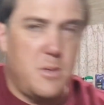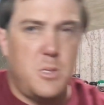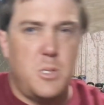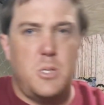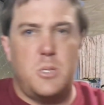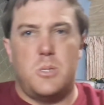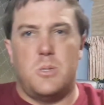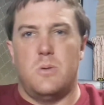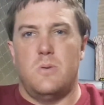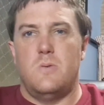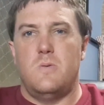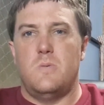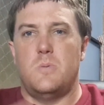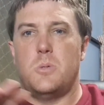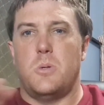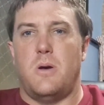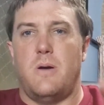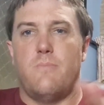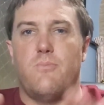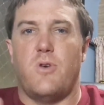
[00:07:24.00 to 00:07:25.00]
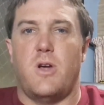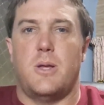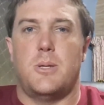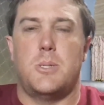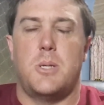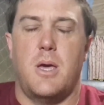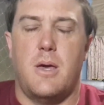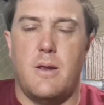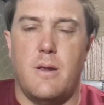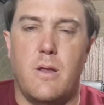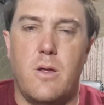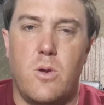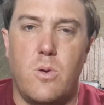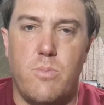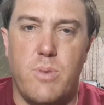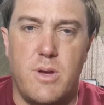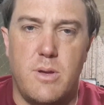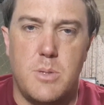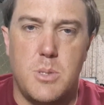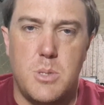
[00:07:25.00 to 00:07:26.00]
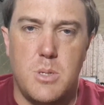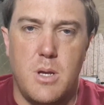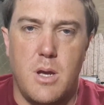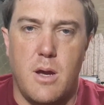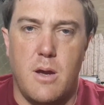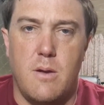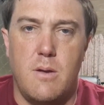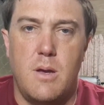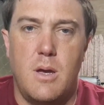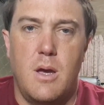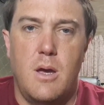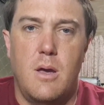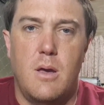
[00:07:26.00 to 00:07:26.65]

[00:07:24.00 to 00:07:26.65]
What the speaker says: just to try and branch out a little bit, you know,